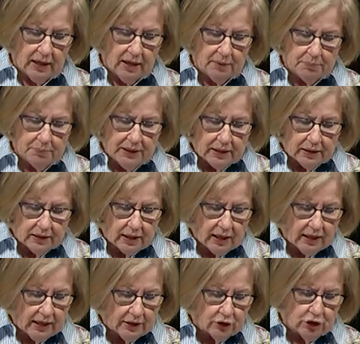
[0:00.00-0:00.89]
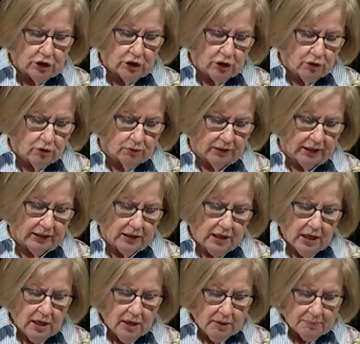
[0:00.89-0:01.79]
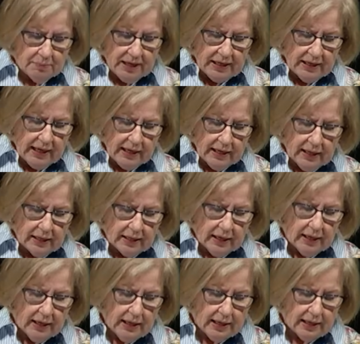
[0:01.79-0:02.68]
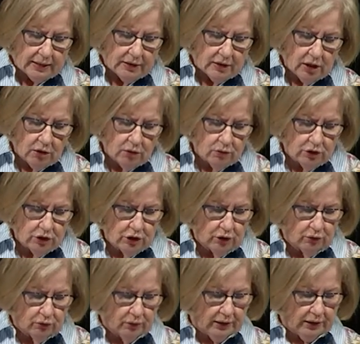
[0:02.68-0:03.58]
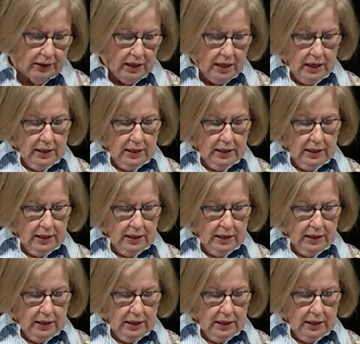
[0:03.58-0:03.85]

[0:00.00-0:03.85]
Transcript: And Peninnah had children, but Hannah had no children.